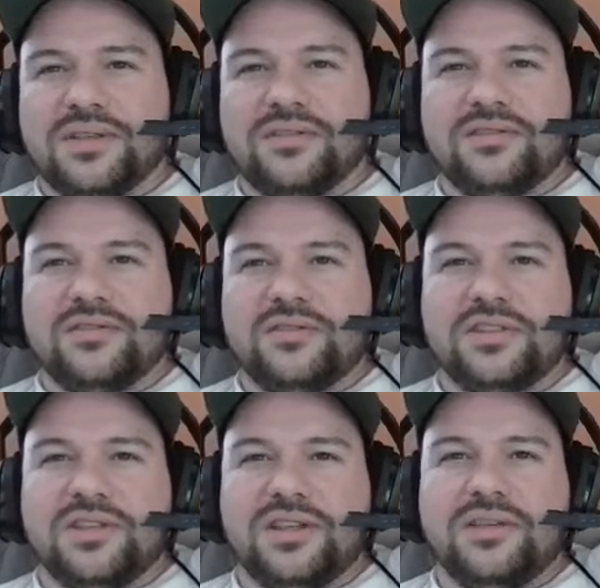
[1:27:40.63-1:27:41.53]

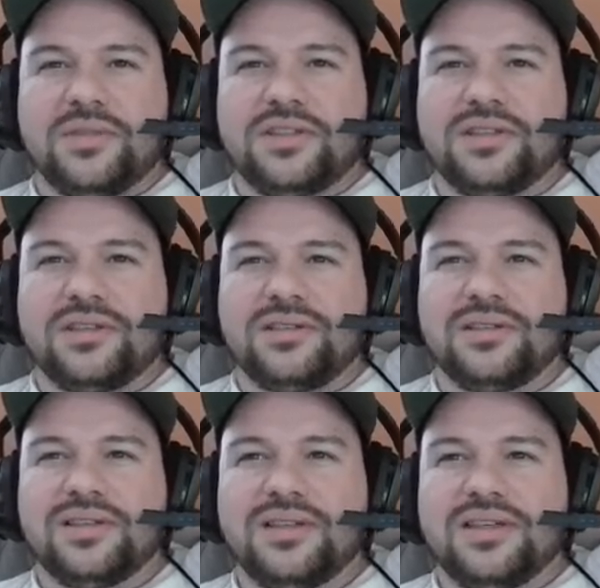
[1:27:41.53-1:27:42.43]
Looks like he must have
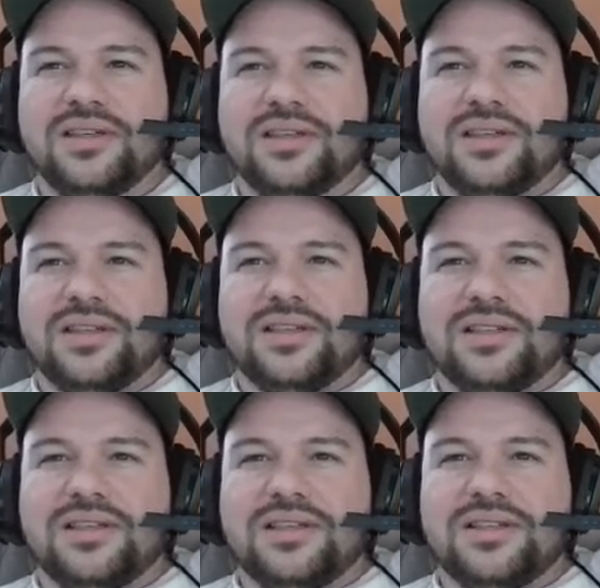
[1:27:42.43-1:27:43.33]

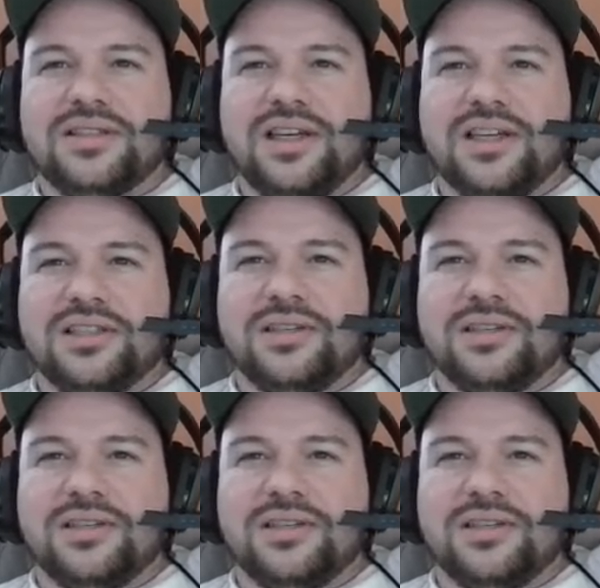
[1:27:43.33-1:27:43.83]
taken